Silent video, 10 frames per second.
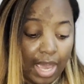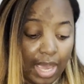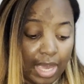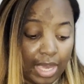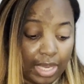
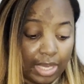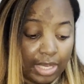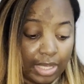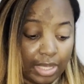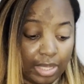
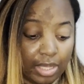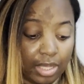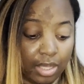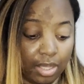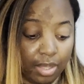And
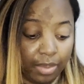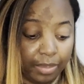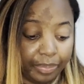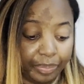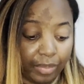
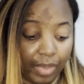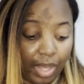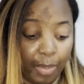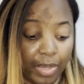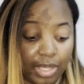
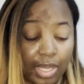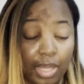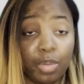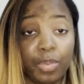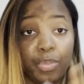I'm going to say a little bit